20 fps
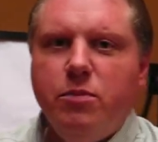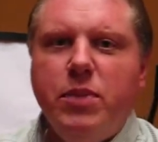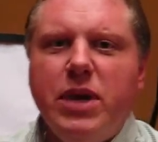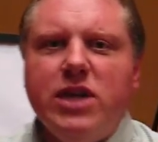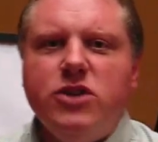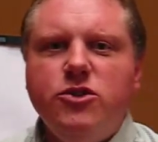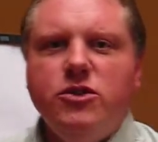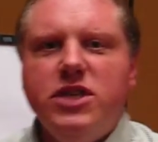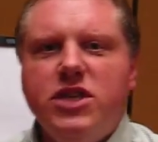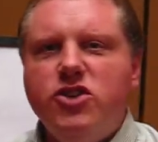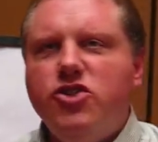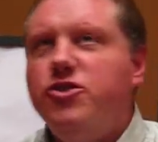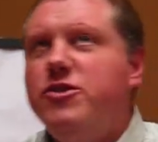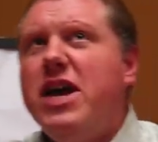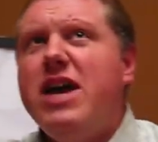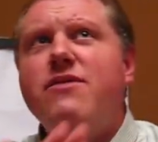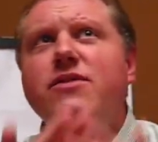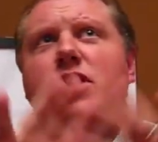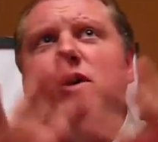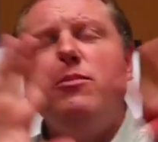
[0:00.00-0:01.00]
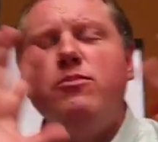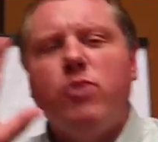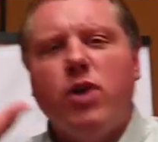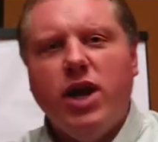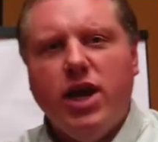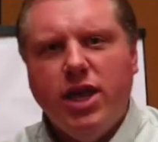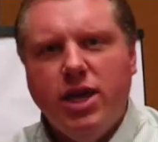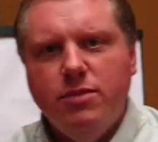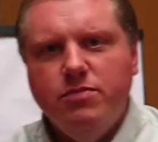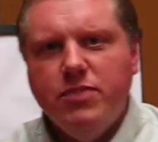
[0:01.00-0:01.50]
Picture this: you have an
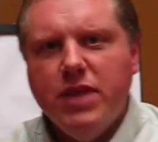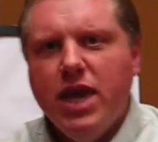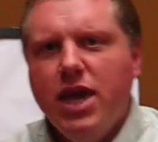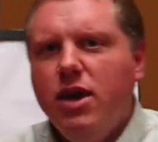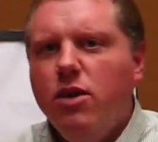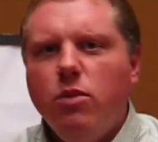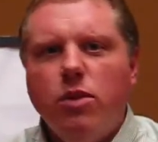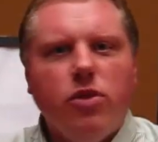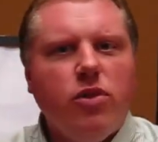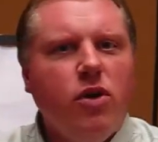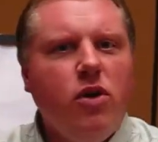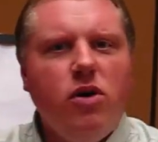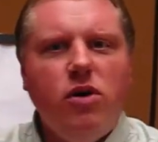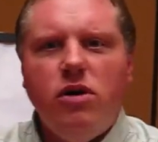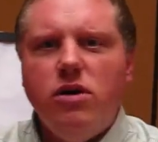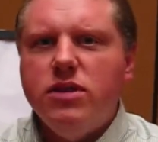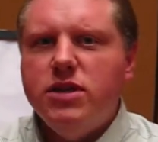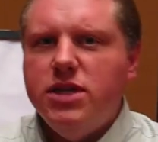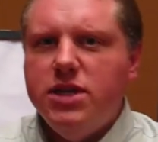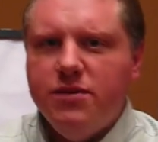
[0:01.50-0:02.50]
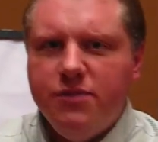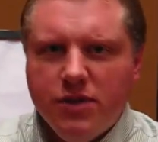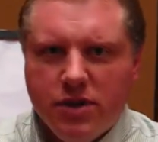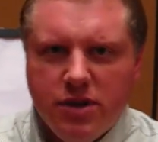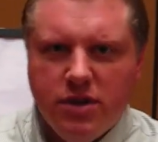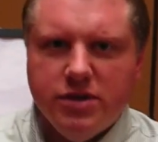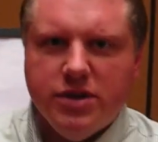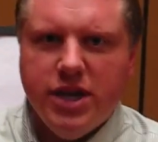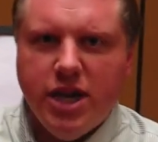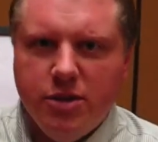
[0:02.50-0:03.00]
umbrella with all the
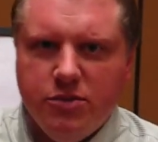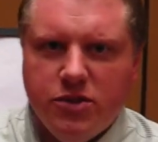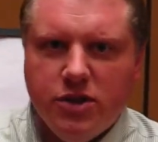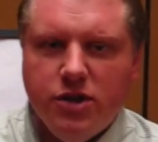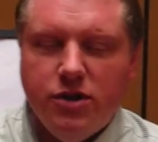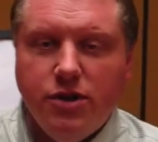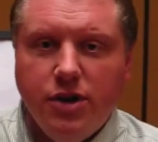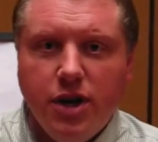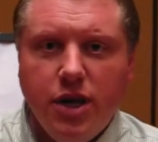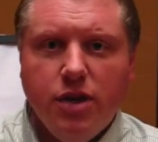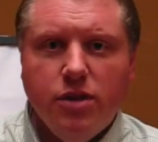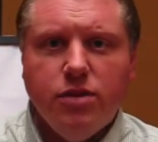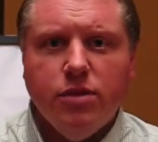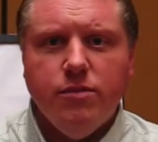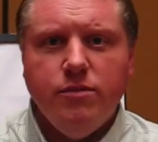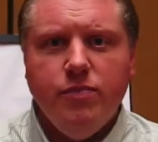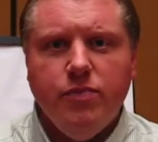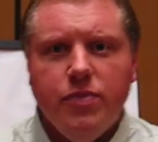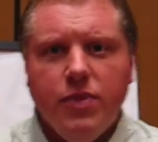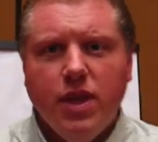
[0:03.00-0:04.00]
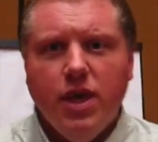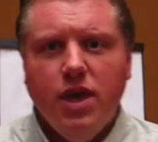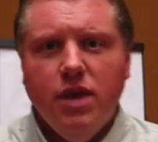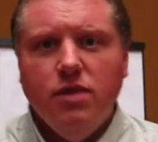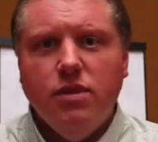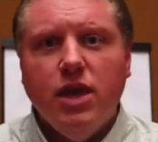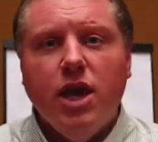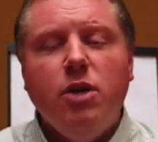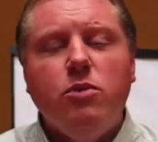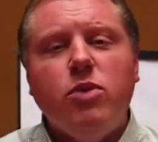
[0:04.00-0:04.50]
difficult types underneath.
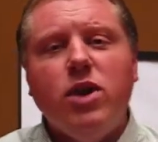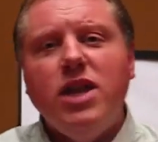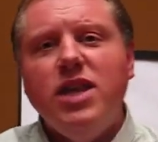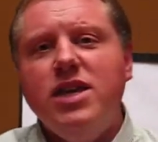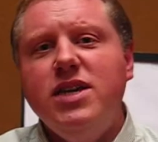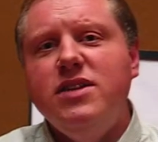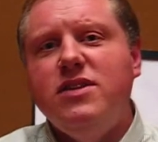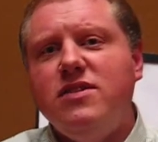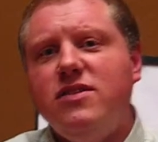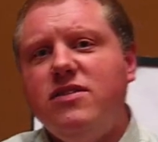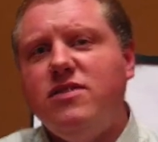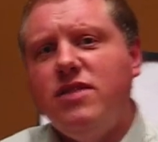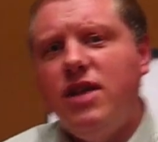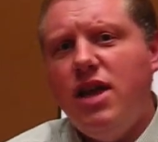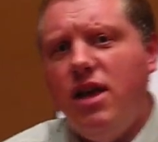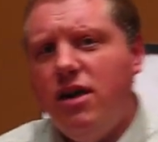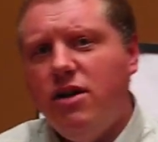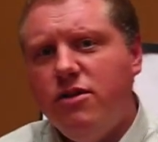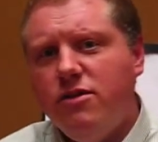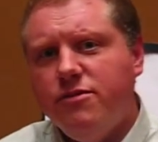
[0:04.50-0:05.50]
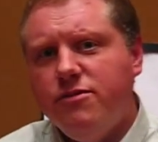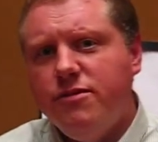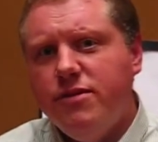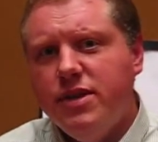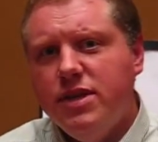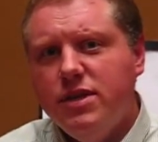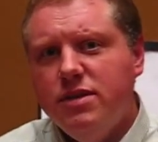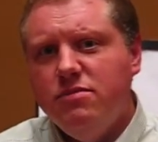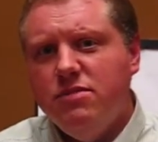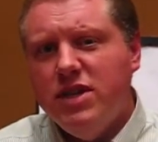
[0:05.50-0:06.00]
The umbrella itself
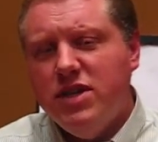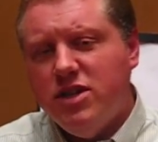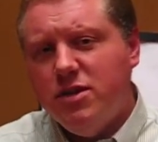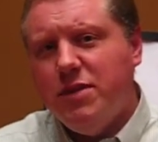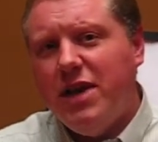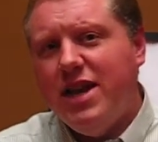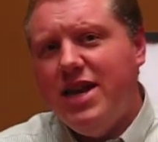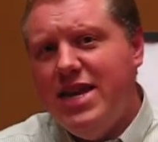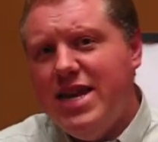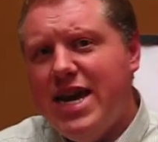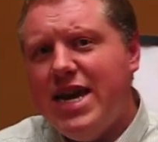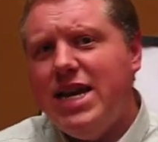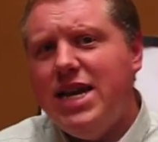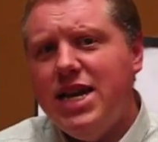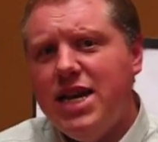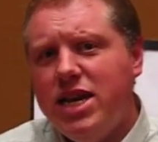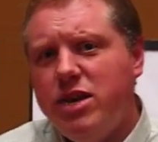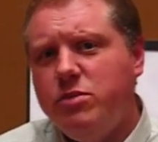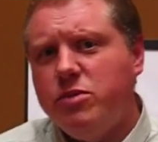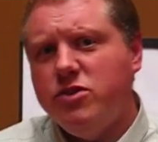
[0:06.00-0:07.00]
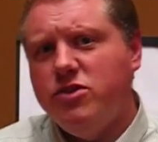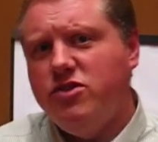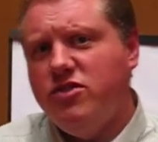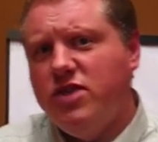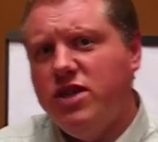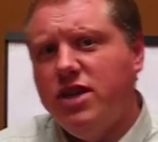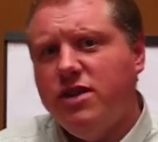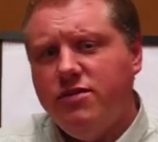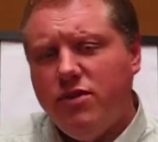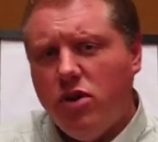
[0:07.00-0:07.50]
is about
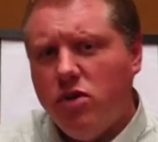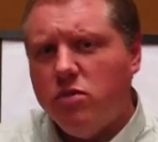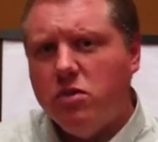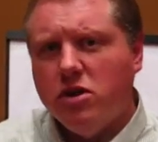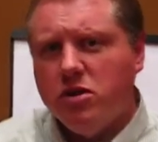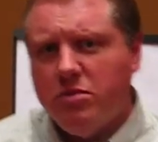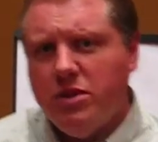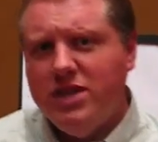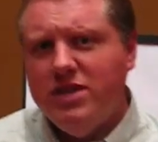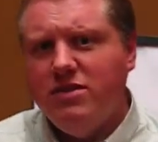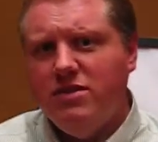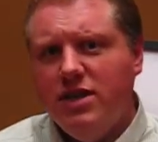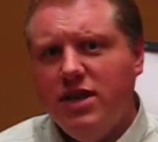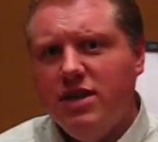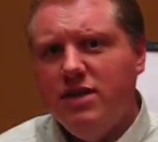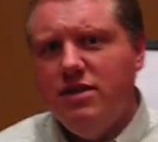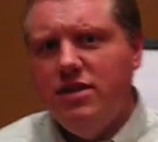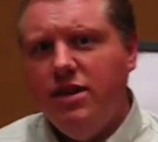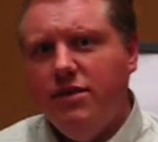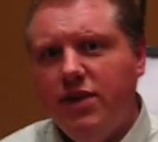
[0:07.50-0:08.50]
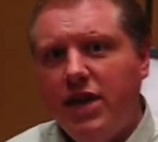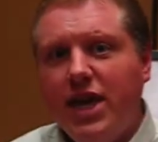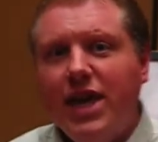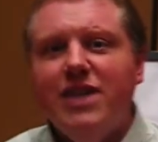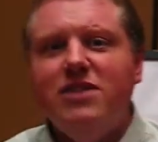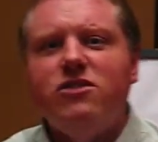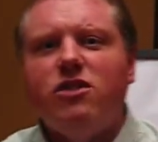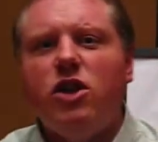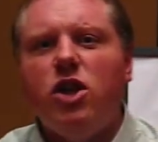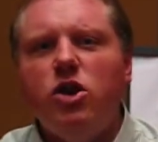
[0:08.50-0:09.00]
99% of all workplace negativity.
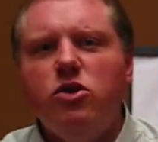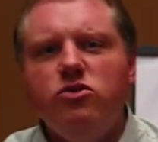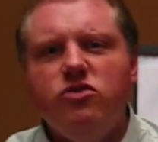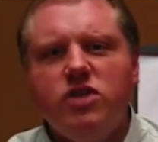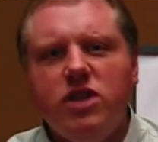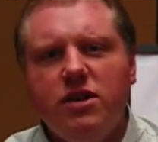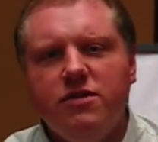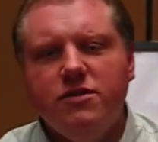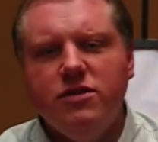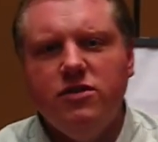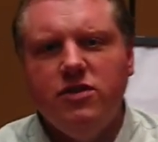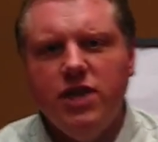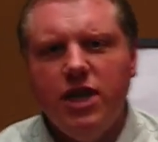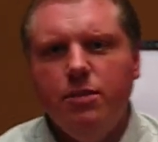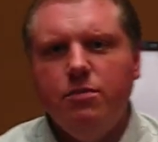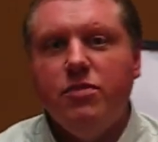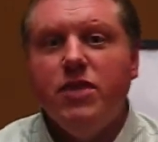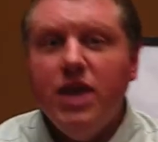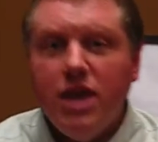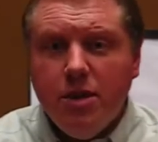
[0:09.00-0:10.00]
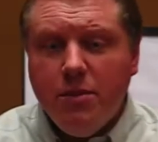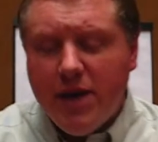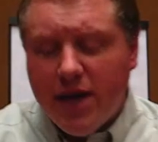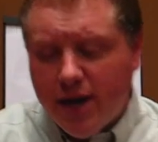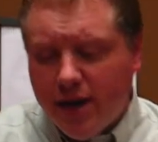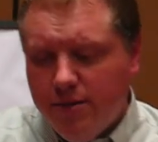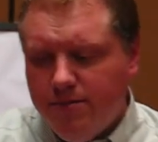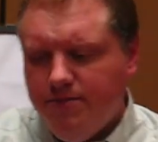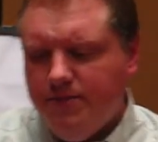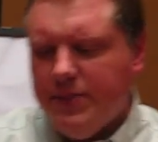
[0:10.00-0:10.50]
It's low self-esteem. Think about
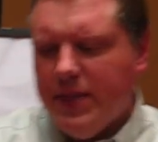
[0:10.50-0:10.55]
it.